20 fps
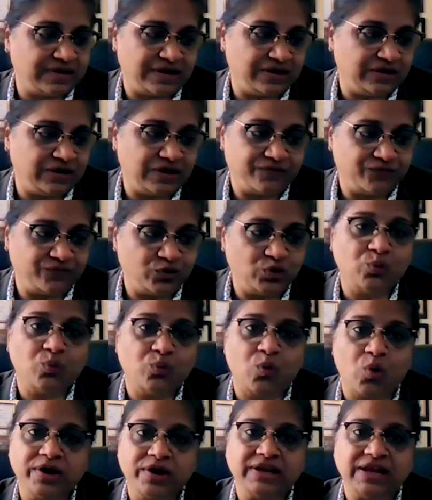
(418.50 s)
if you
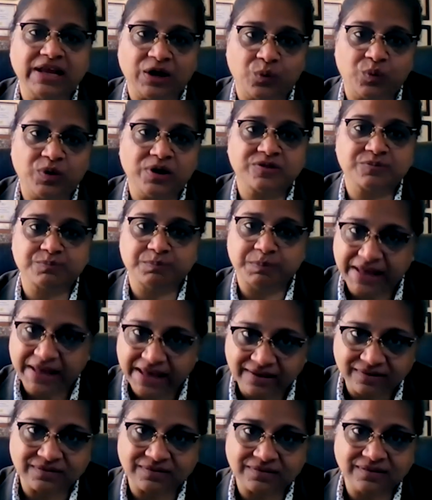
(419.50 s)
want equal
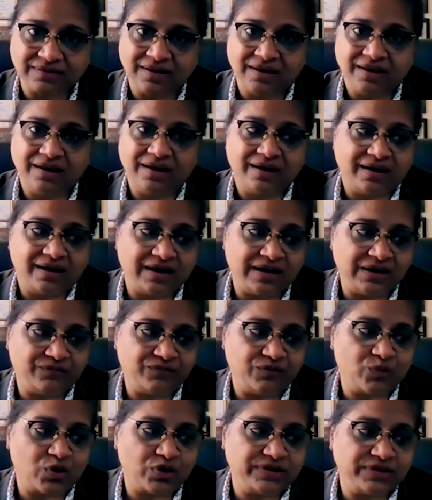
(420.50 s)
space,
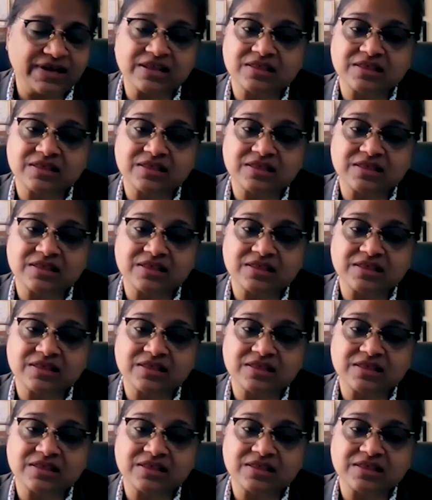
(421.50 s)
if you want that